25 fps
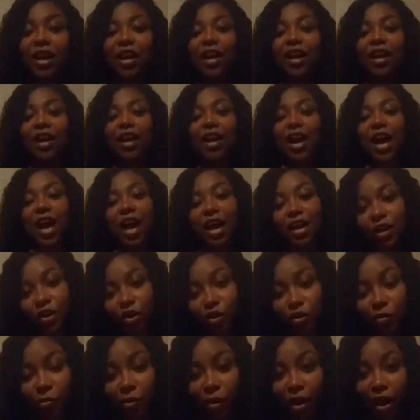I know,
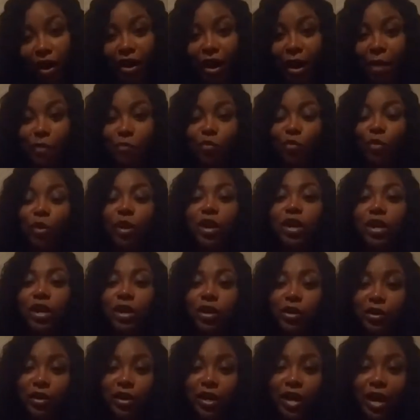Brian. I'm working
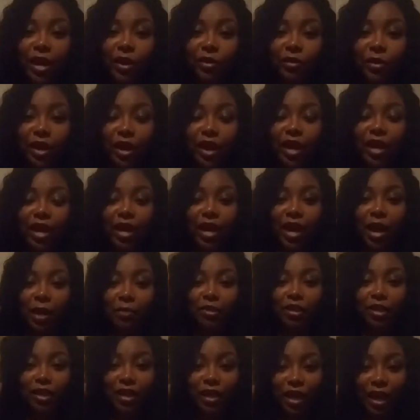on that, okay? I'm
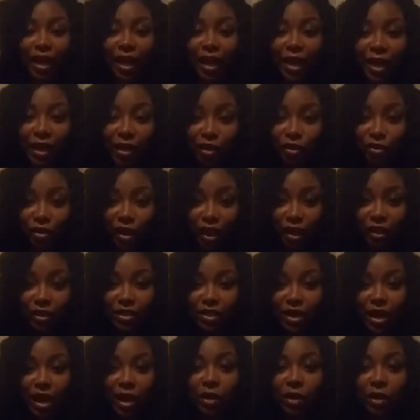looking at halo lights now.